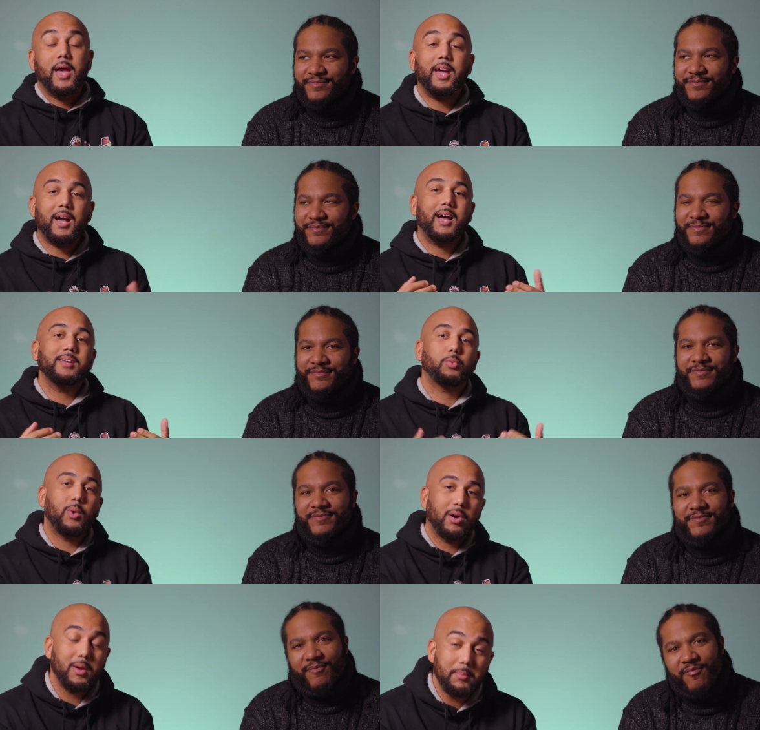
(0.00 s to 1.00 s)
Speaker 1: Hey guys,
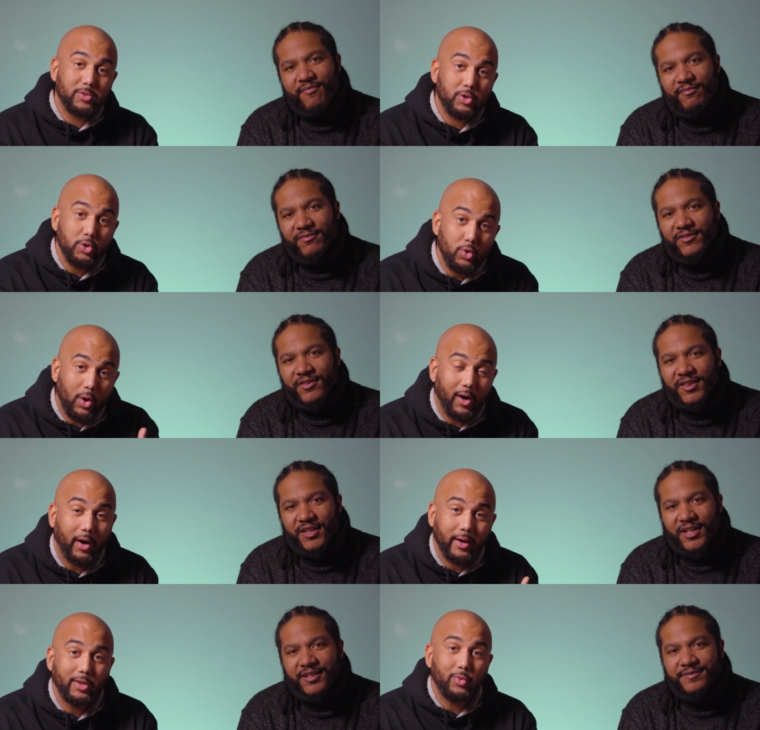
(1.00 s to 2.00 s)
welcome to
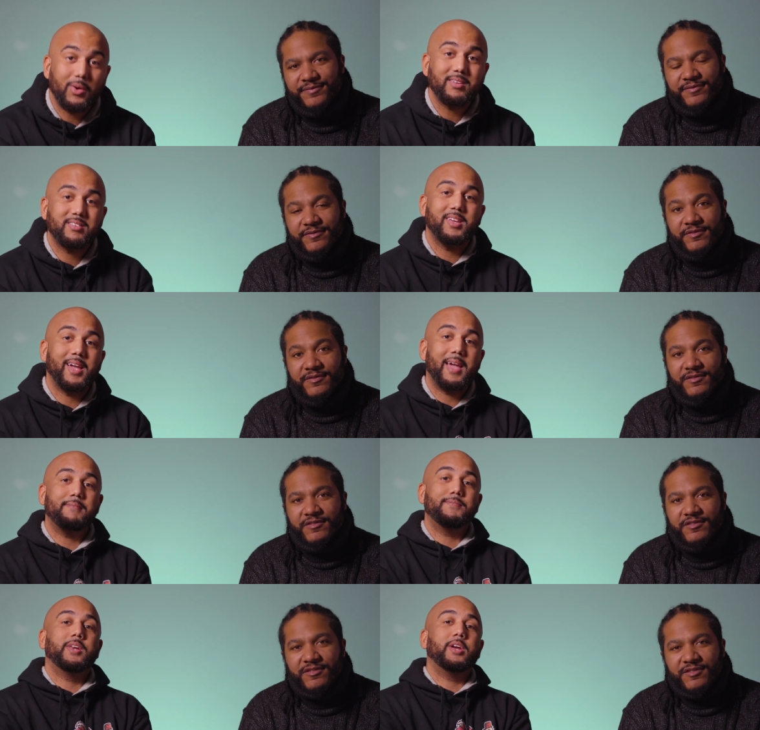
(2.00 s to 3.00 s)
our
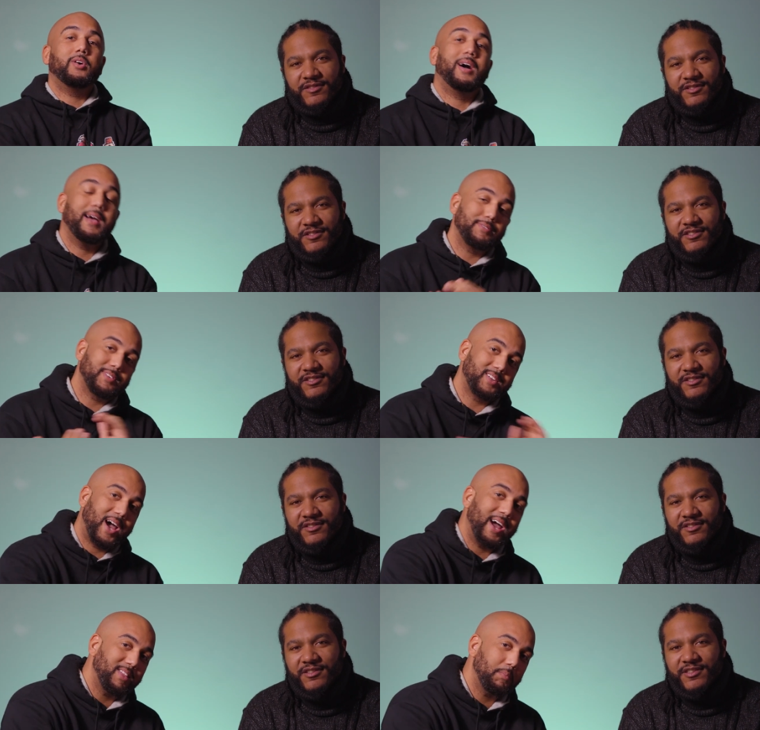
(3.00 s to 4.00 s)
USDA video. I have
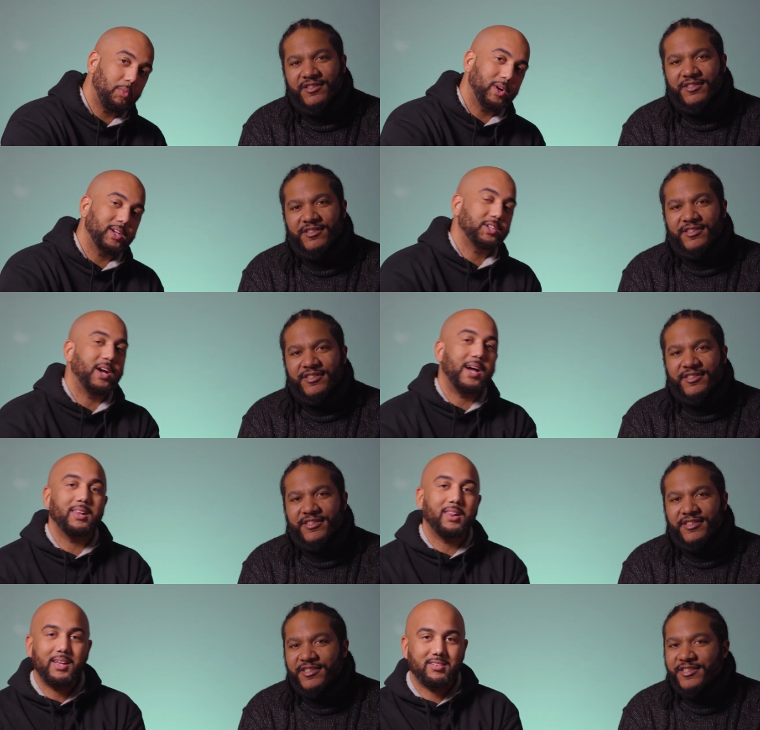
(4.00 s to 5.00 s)
Ty The Mortgage Guy,
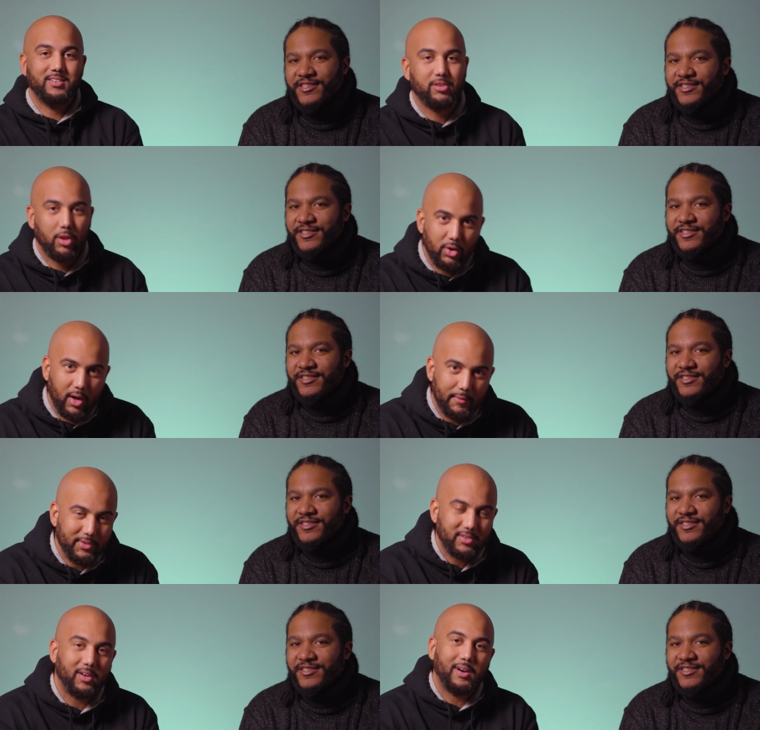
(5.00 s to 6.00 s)
licensed loan
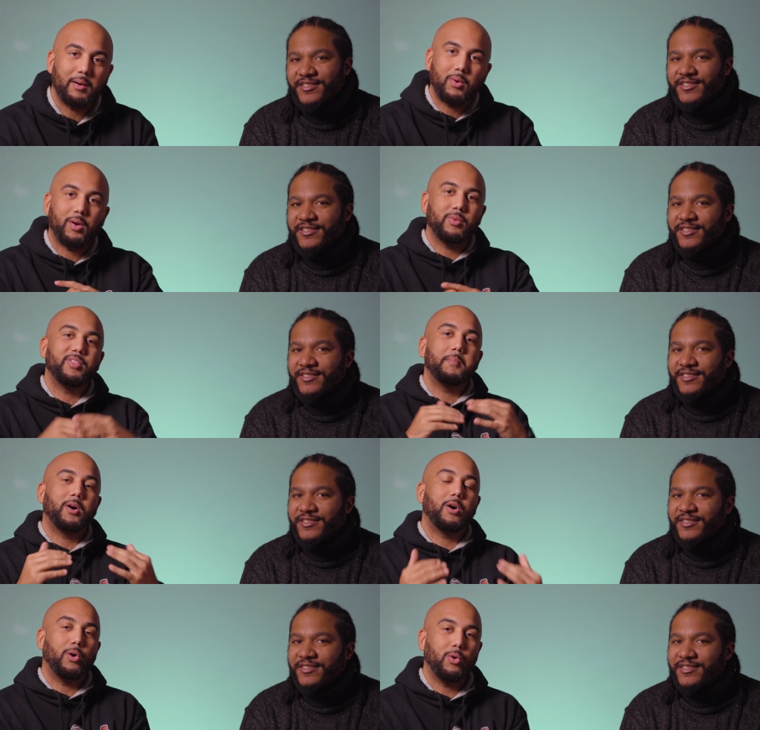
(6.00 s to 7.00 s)
officer. I work with him a
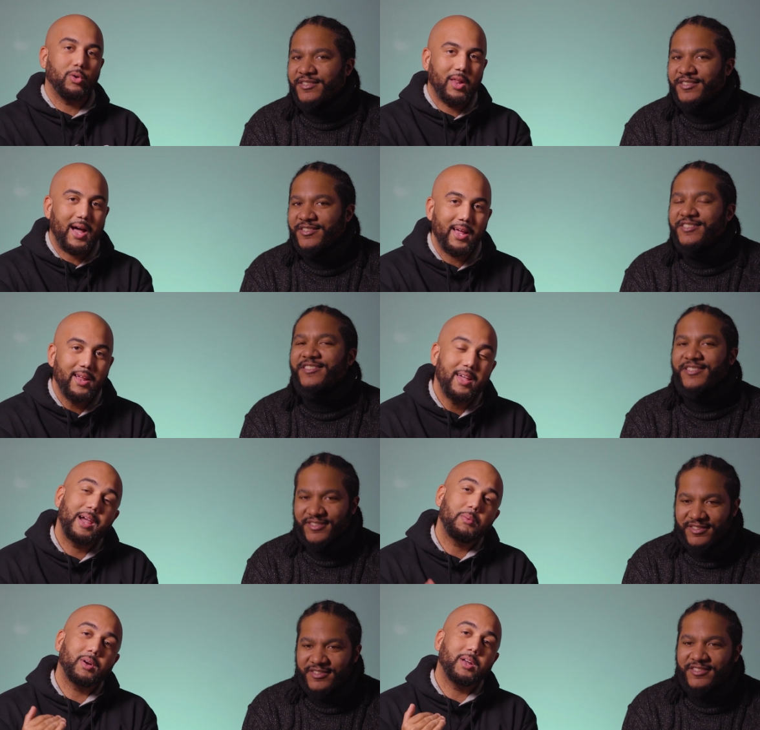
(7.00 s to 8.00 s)
whole lot,
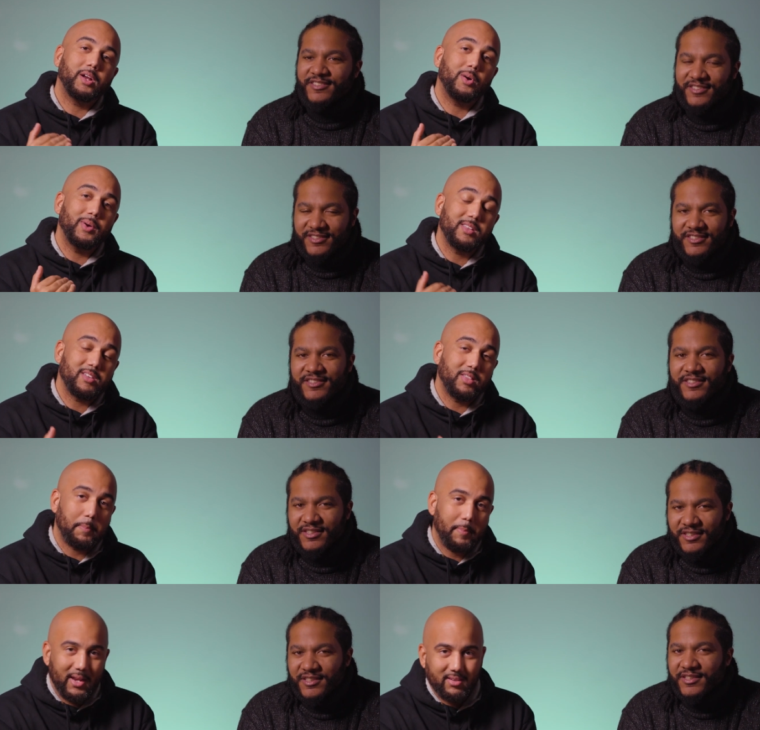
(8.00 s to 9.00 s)
and we're gonna go into the
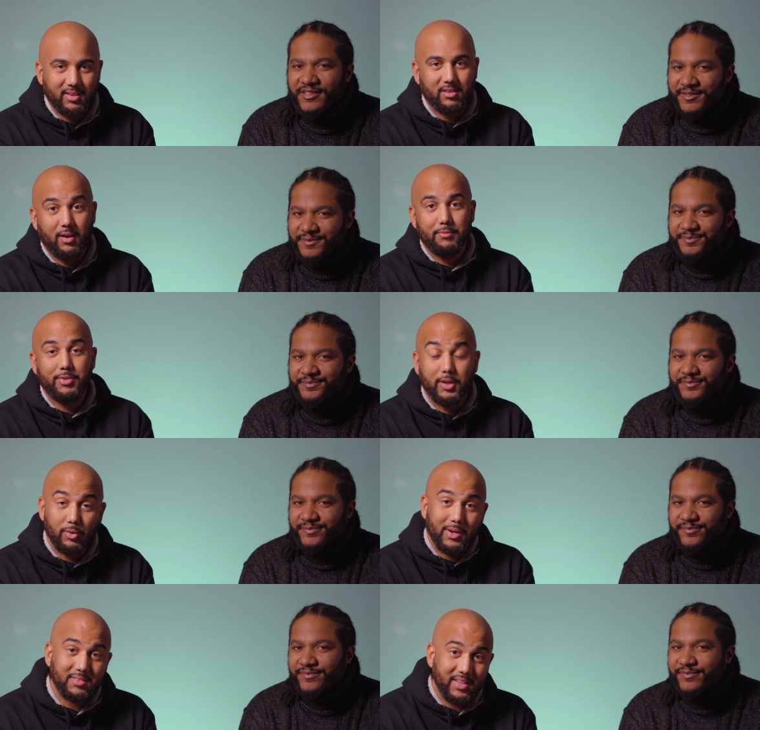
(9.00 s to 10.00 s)
basics of the
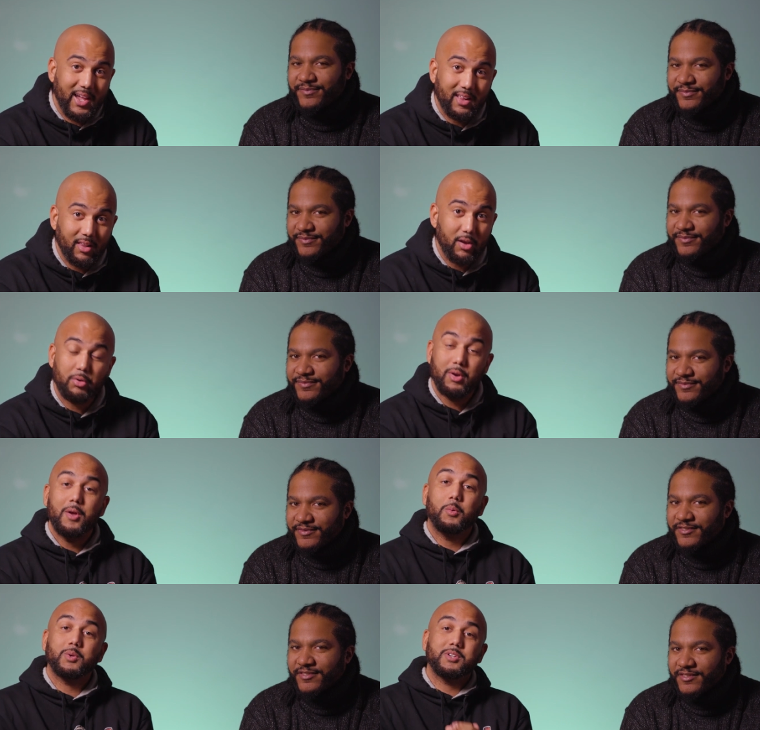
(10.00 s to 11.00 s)
USDA loan,
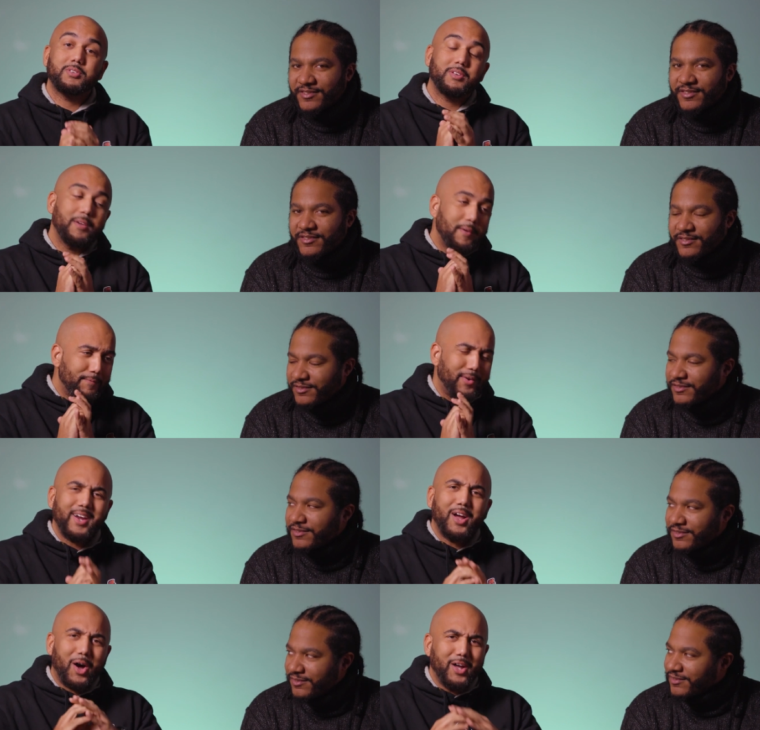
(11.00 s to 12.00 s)
which is
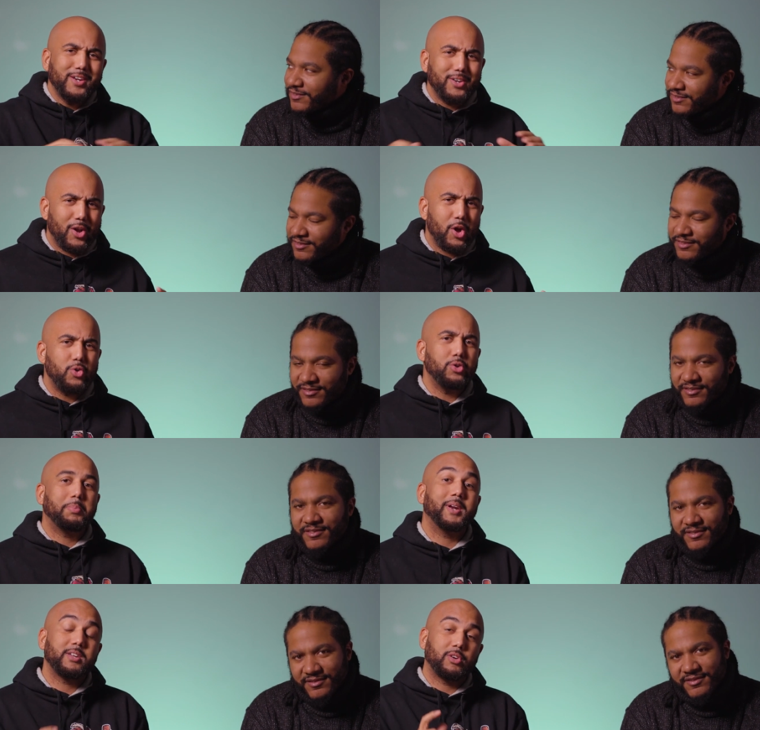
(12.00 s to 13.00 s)
very unknown,
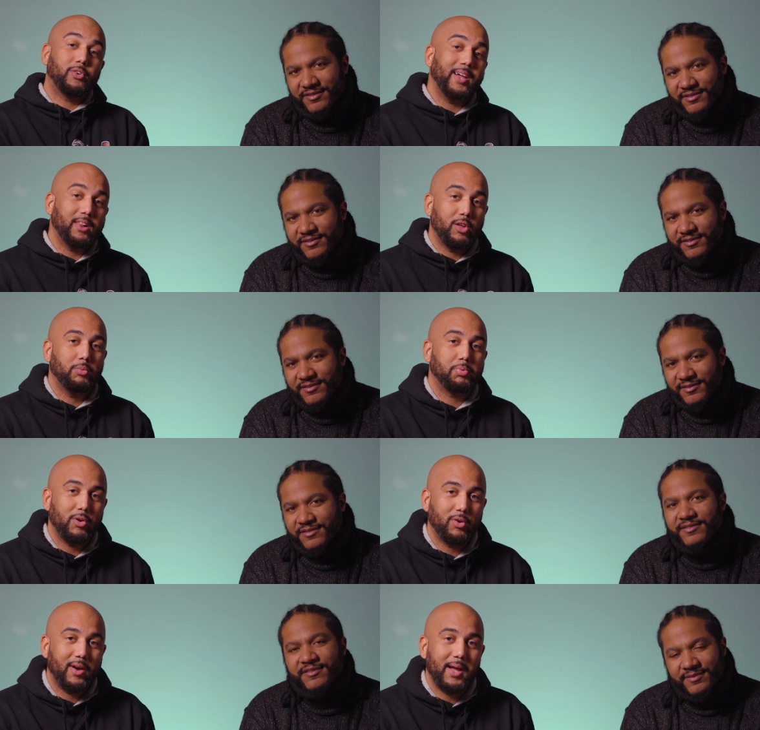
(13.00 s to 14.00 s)
but it's a great loan
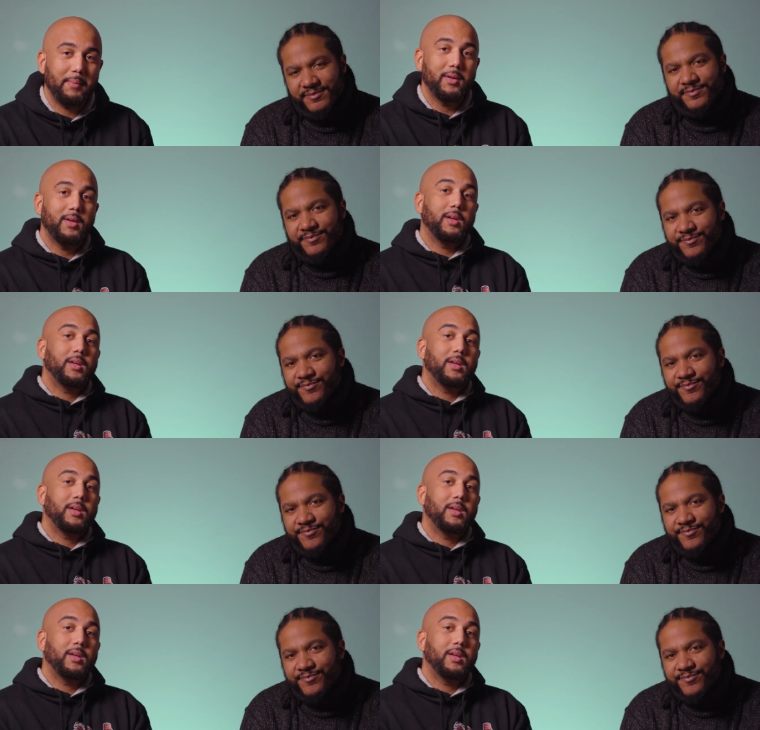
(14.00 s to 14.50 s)
program.